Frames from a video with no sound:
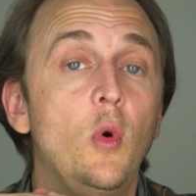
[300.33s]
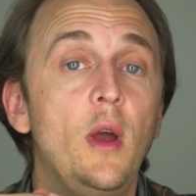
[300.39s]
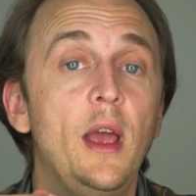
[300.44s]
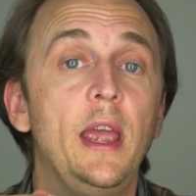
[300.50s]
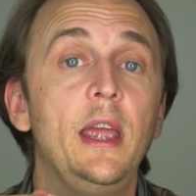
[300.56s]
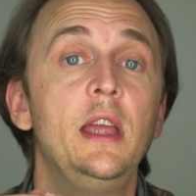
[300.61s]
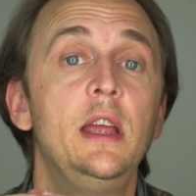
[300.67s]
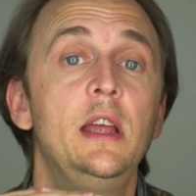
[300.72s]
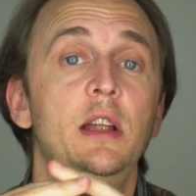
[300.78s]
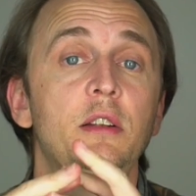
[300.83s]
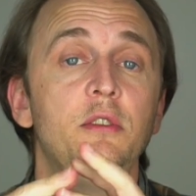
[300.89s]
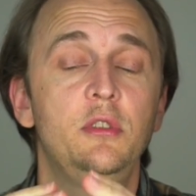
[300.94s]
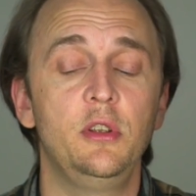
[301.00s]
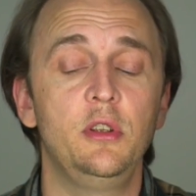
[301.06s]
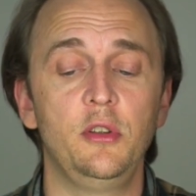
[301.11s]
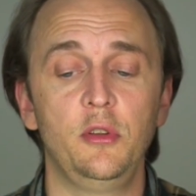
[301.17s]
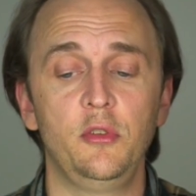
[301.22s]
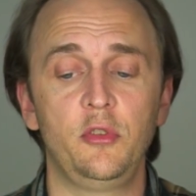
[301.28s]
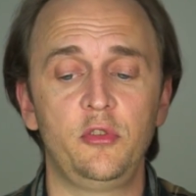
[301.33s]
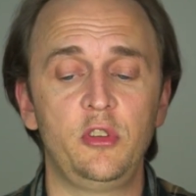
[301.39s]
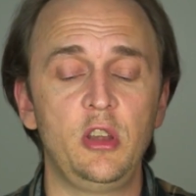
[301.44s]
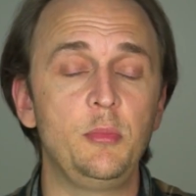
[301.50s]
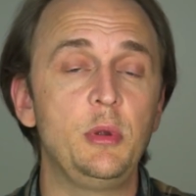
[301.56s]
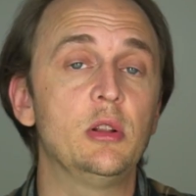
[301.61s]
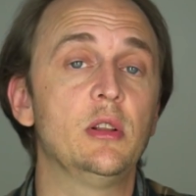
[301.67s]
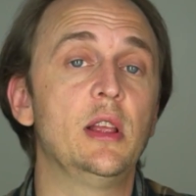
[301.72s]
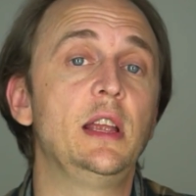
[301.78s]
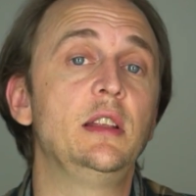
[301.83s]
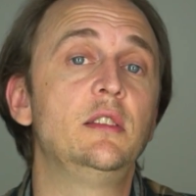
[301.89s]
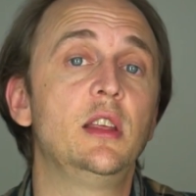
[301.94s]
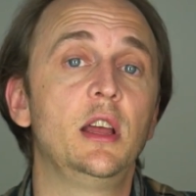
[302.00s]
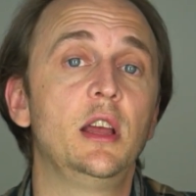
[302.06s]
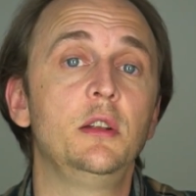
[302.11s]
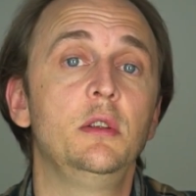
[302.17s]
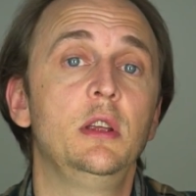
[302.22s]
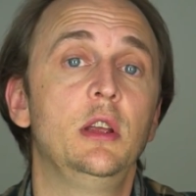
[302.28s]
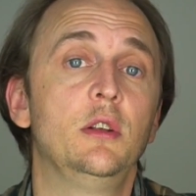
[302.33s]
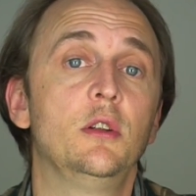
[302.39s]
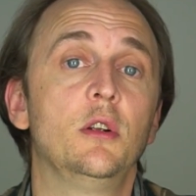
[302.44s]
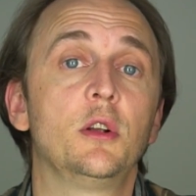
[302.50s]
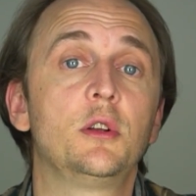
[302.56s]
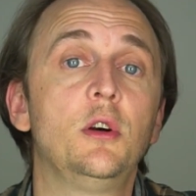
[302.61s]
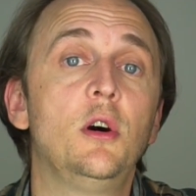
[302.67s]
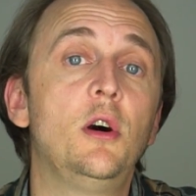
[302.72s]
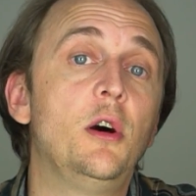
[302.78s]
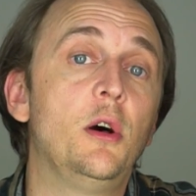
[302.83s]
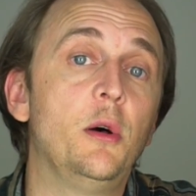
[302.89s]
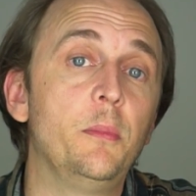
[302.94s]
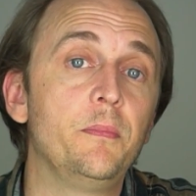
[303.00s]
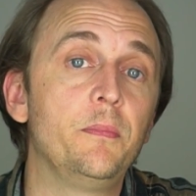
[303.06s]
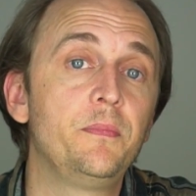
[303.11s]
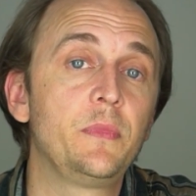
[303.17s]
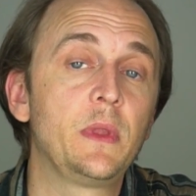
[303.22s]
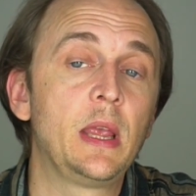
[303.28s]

way to stimulate that inner calm.